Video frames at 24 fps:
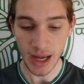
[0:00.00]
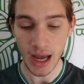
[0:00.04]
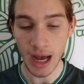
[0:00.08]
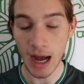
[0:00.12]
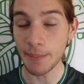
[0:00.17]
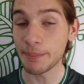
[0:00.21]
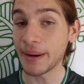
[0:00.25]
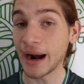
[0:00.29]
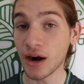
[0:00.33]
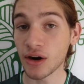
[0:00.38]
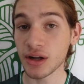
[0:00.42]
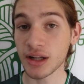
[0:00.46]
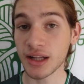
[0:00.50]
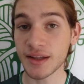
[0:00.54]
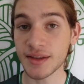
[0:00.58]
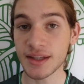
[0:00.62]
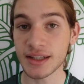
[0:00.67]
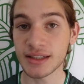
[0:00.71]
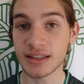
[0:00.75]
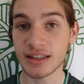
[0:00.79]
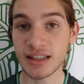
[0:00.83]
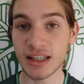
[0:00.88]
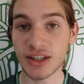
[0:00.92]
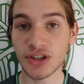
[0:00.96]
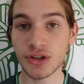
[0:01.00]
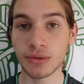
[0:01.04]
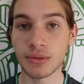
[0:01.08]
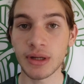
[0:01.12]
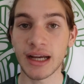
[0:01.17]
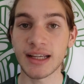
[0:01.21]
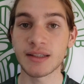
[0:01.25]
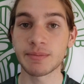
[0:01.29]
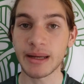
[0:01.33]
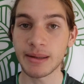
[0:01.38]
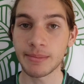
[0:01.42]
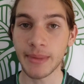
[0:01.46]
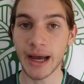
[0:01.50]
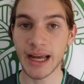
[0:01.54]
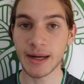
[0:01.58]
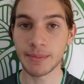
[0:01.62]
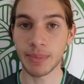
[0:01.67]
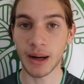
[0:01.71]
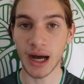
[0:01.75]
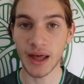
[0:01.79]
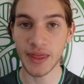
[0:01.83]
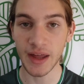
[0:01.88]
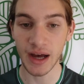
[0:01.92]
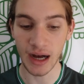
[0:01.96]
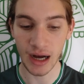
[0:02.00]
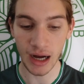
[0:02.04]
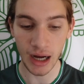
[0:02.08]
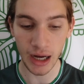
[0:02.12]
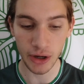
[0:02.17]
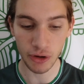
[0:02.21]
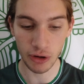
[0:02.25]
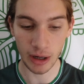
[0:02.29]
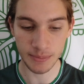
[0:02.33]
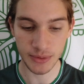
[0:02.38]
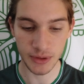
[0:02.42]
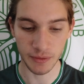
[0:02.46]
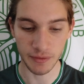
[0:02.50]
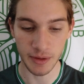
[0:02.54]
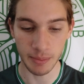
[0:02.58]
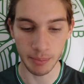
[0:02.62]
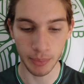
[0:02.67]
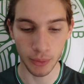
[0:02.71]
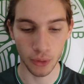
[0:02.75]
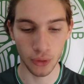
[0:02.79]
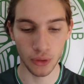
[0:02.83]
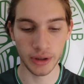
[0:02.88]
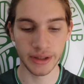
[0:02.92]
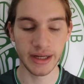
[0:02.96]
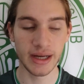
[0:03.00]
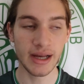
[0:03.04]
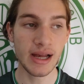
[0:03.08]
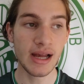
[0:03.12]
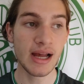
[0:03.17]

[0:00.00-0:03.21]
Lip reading: Apparently, the decision has been made by the higher-ups of the board